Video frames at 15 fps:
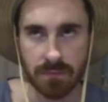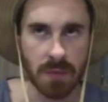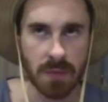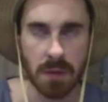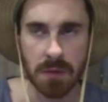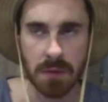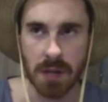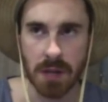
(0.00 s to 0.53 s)

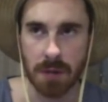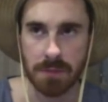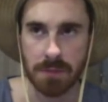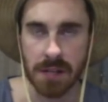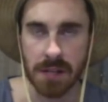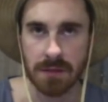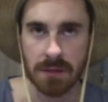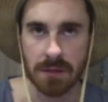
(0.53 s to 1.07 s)
Maybe top
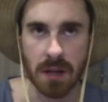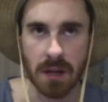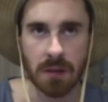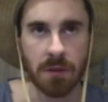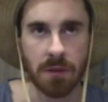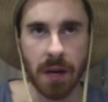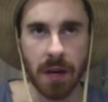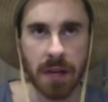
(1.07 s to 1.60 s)
10s. I don't
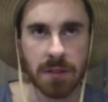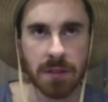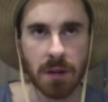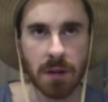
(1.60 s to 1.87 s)
know. ASR